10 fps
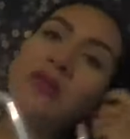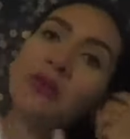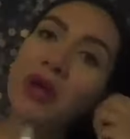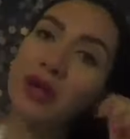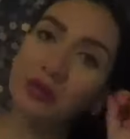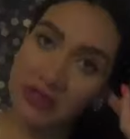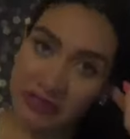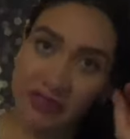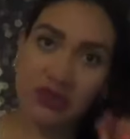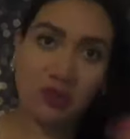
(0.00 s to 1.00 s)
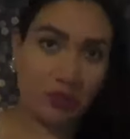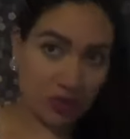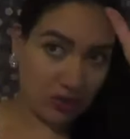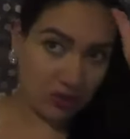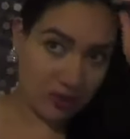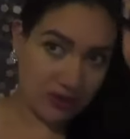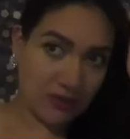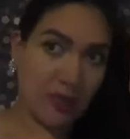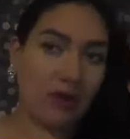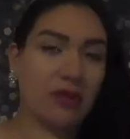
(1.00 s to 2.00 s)
don't know why I always say super cute.
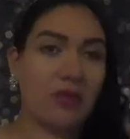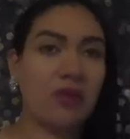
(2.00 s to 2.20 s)
That's probably